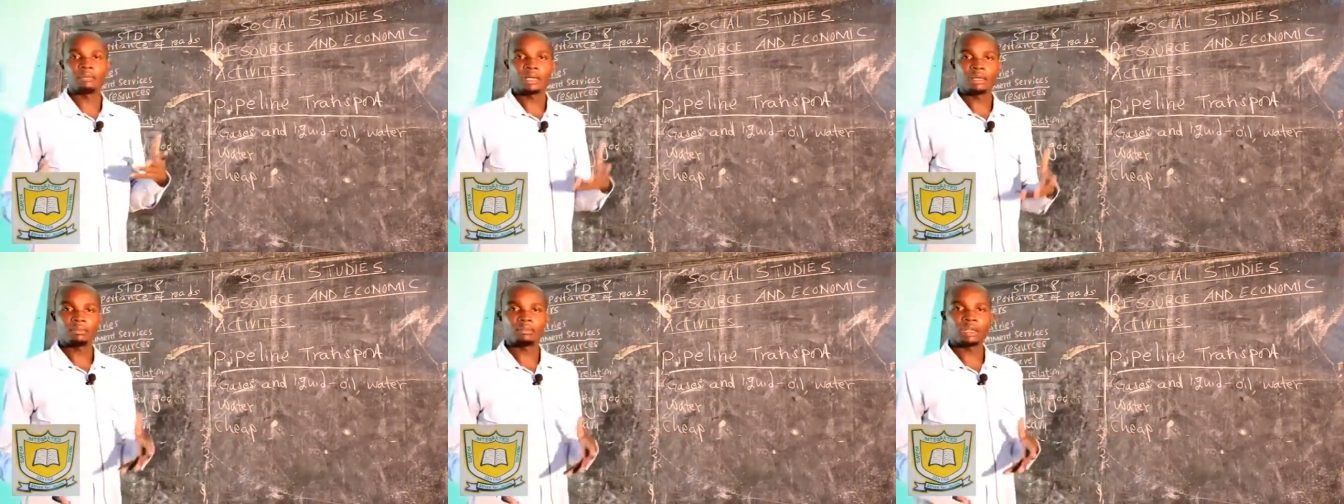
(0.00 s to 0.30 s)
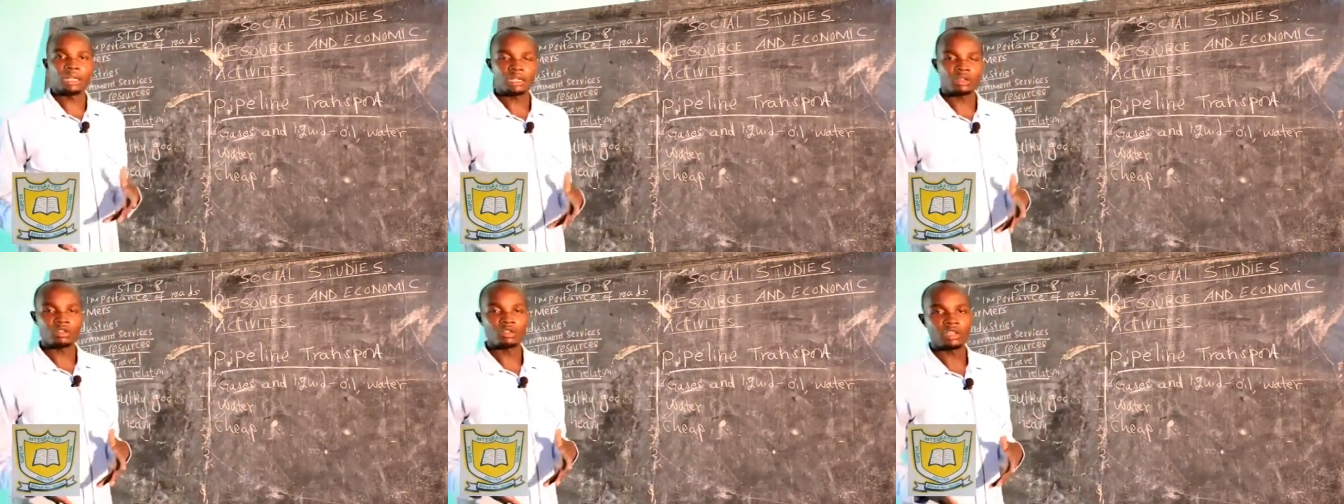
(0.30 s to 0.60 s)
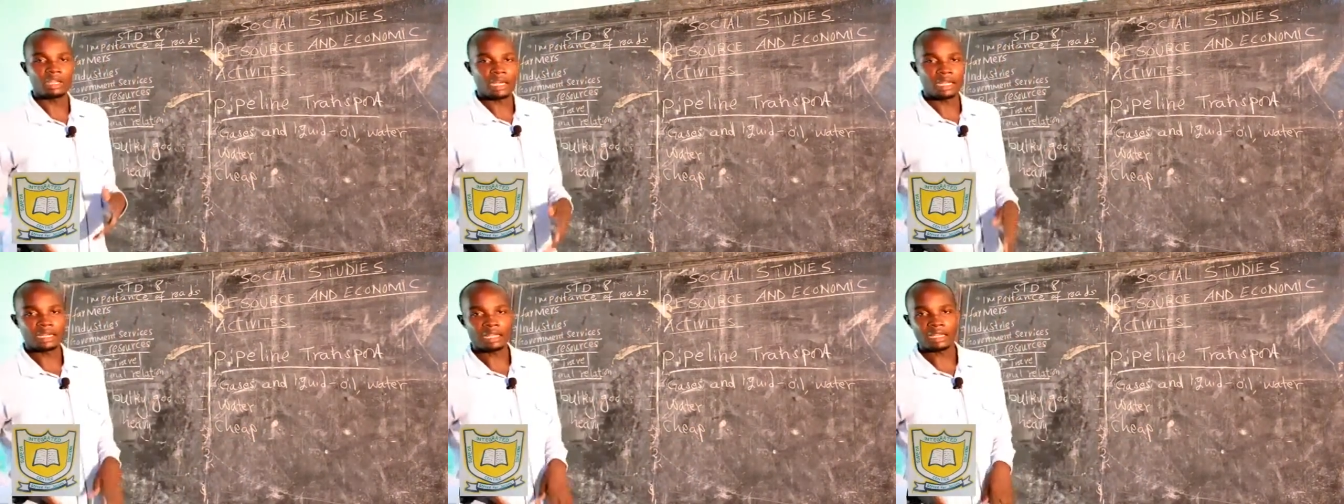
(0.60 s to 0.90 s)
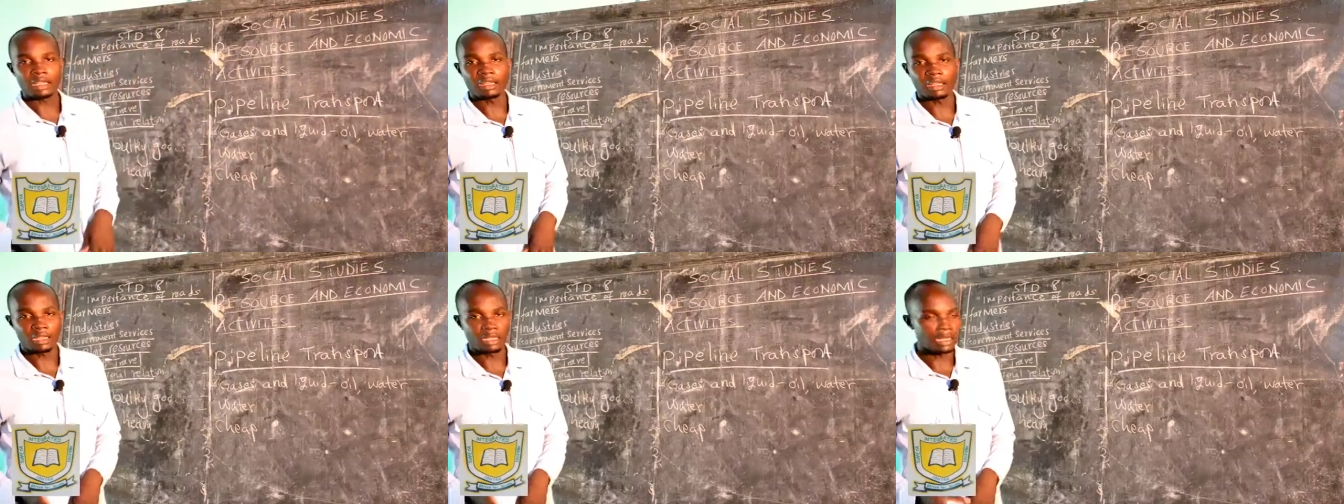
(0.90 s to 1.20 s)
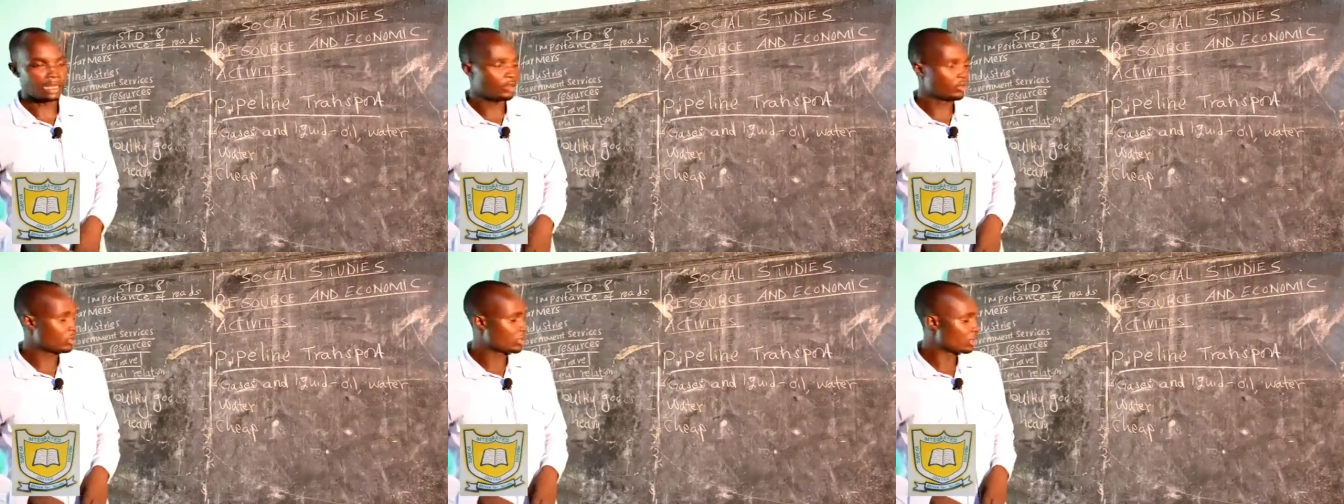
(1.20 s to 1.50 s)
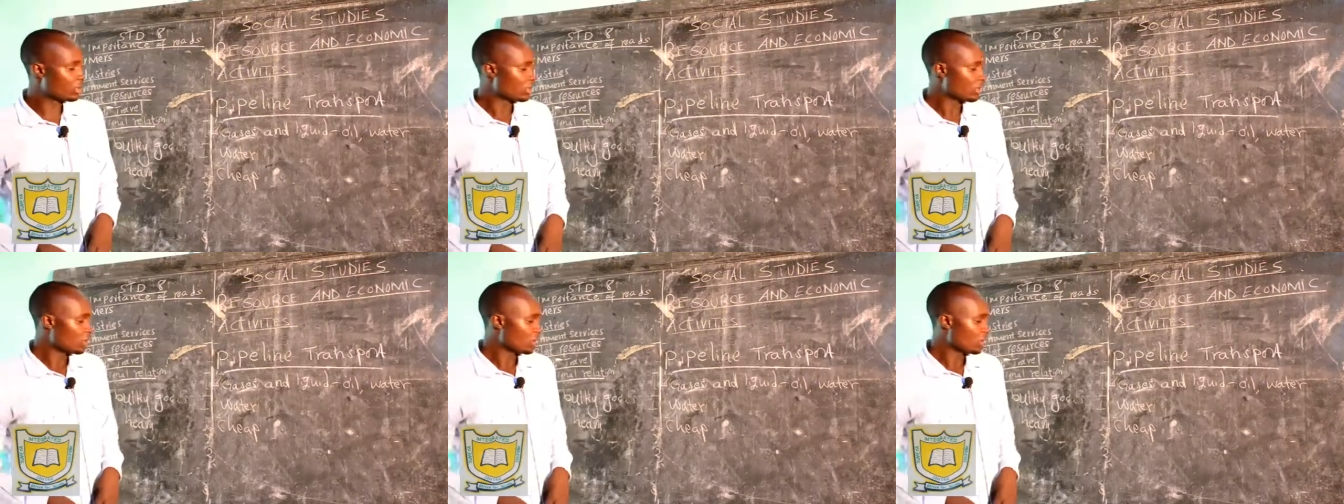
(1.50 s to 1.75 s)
pipeline under the ground,